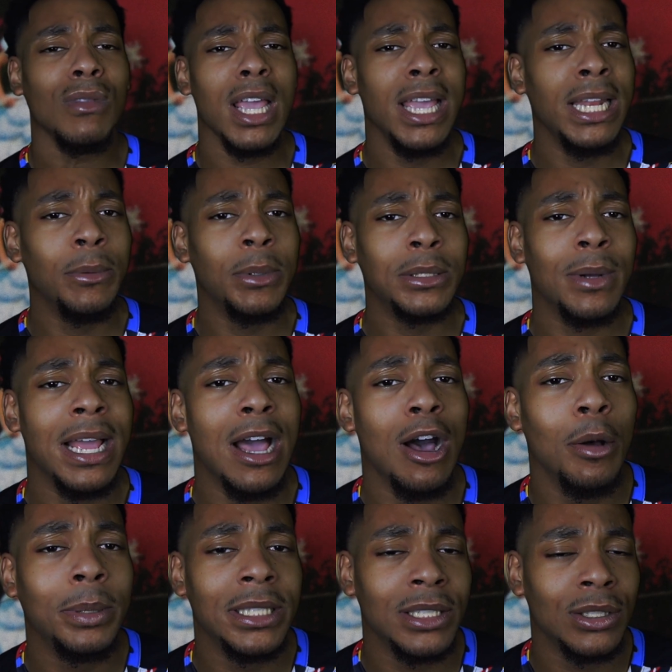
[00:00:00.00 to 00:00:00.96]
any which way, I
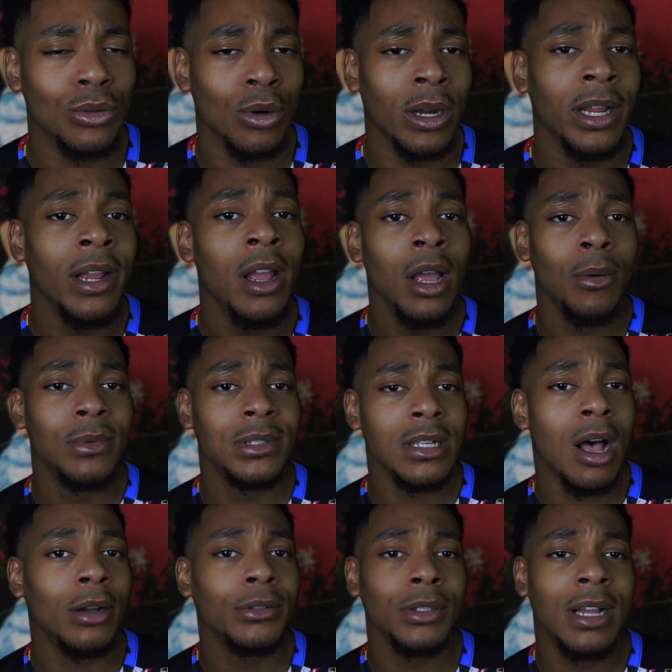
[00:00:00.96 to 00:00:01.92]
hope this story was
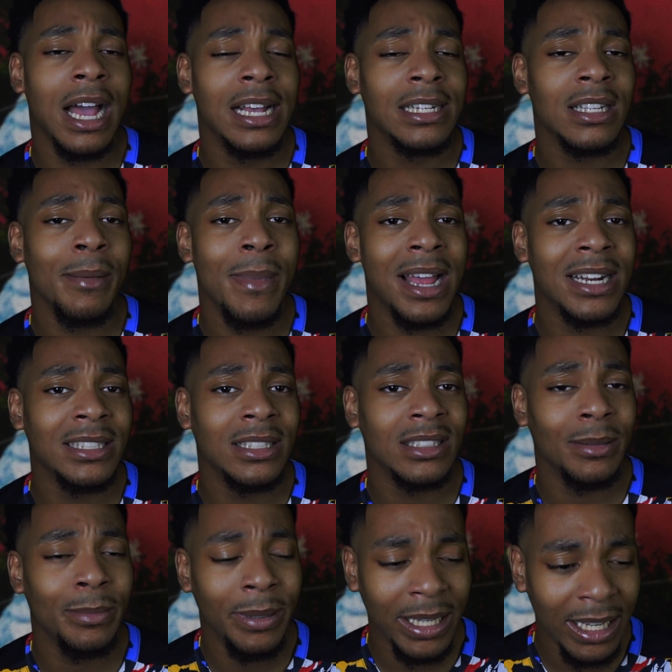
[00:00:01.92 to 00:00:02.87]
all you guys imagined it
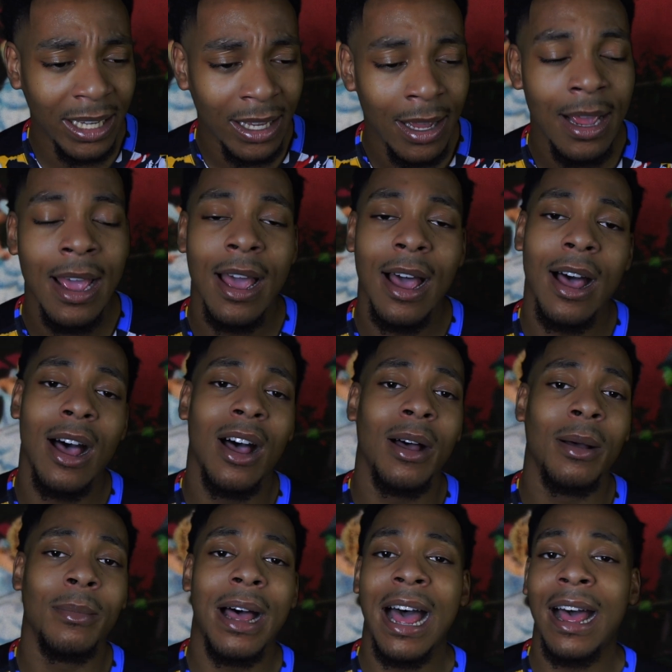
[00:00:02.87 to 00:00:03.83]
to be.
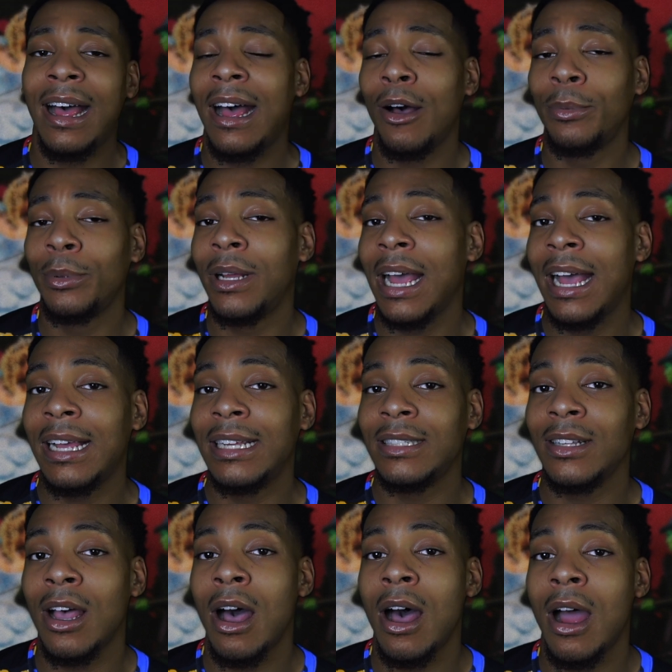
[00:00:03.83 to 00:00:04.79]
I hope you guys
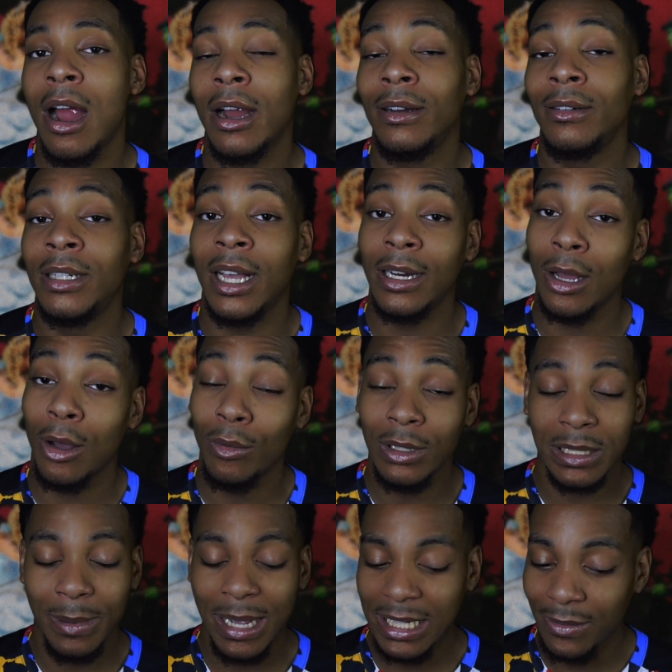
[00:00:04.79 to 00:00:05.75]
are done holding
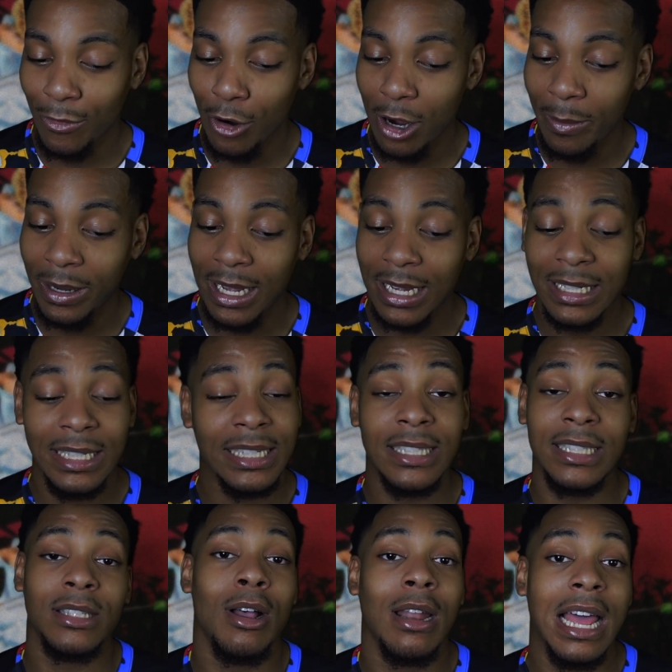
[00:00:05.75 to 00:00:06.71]
space for it because this
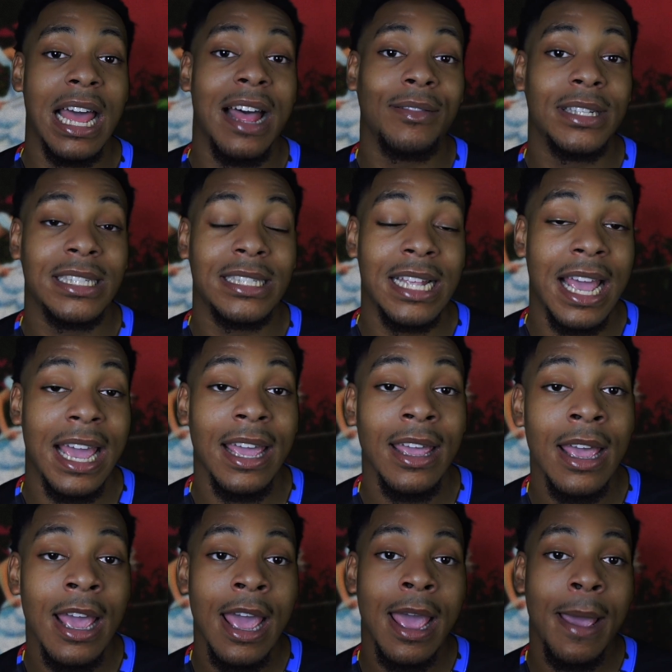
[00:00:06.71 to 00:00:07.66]
is all I have to say.
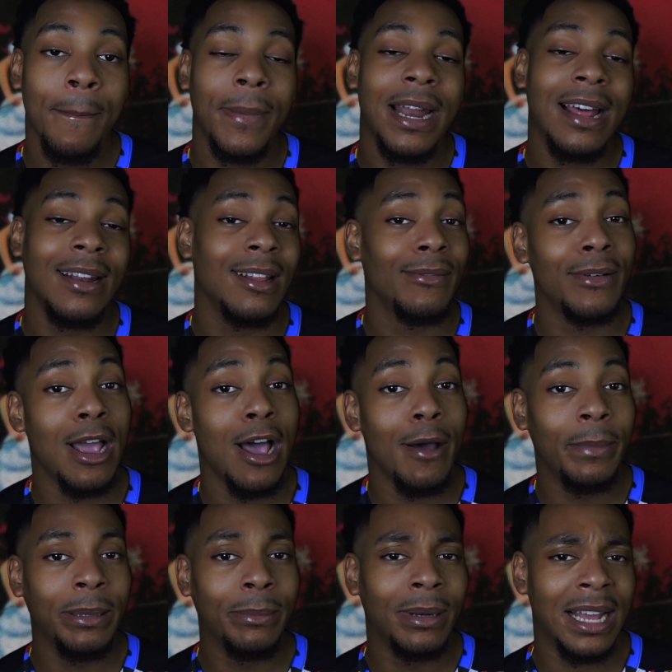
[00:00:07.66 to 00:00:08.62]
But I love y'all.
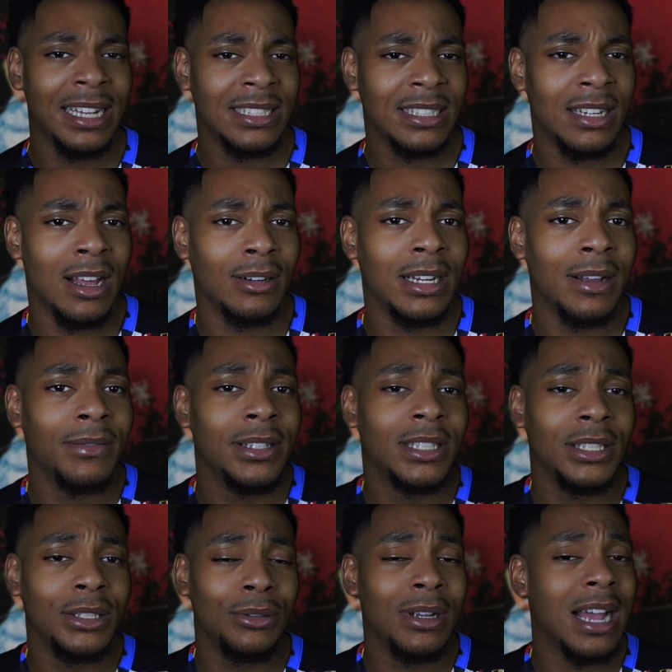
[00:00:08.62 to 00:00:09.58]
Be blessed. And I'll definitely
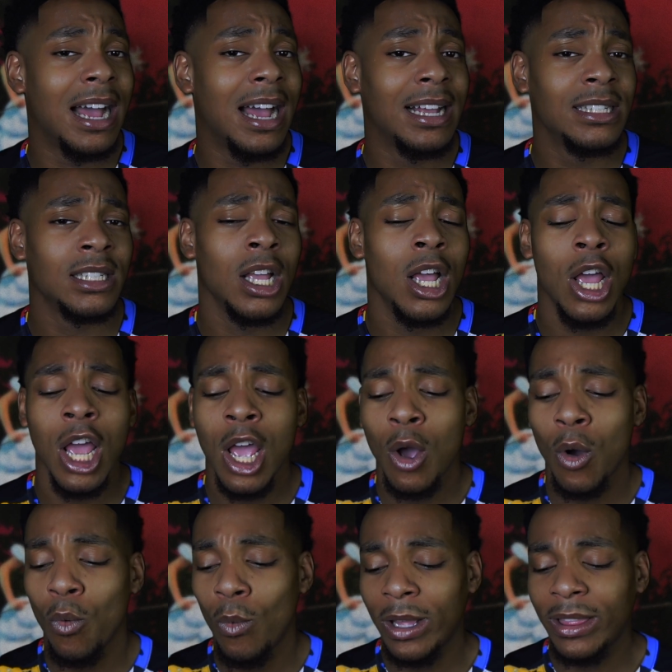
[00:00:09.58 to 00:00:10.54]
see you guys
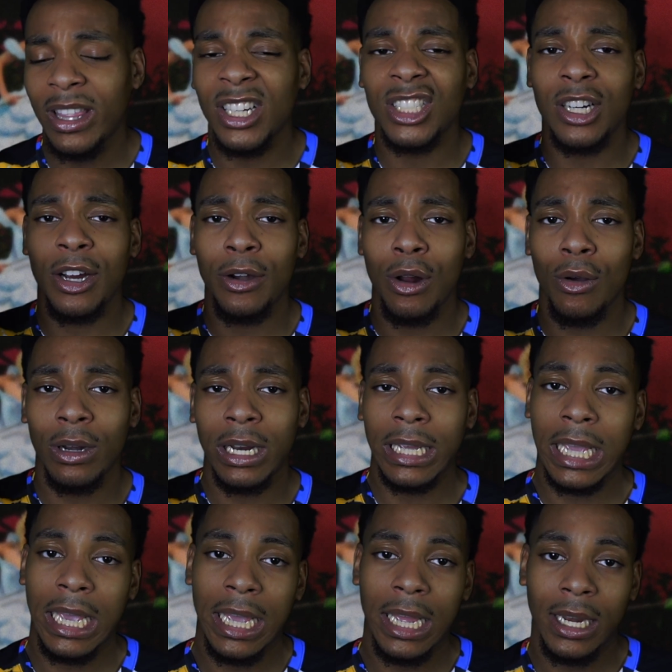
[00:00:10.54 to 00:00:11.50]
with this shirt on
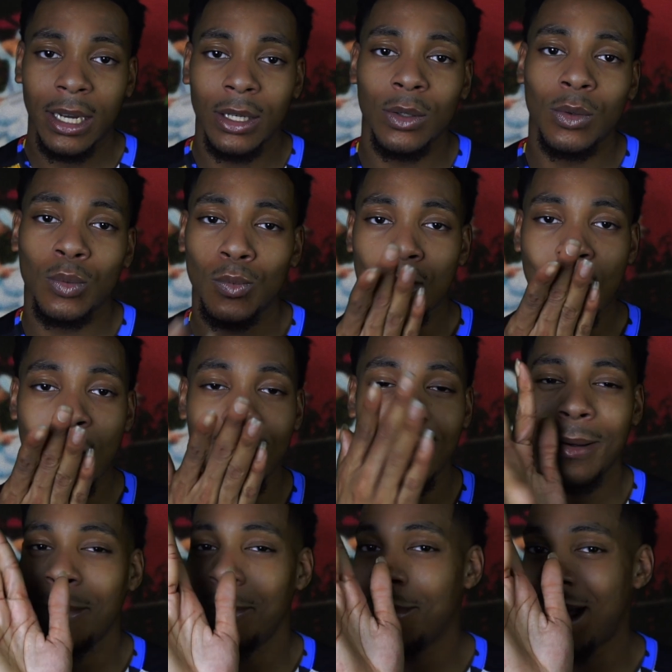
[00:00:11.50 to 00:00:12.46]
again.
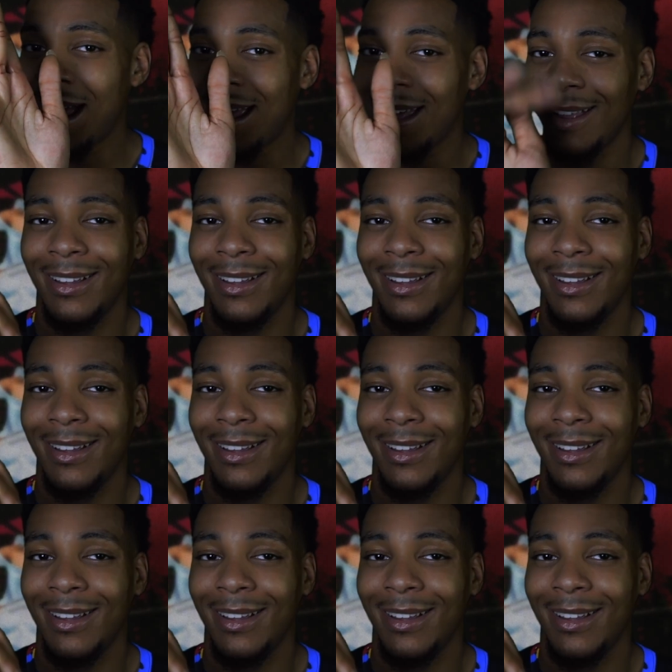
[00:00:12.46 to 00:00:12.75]
Bye.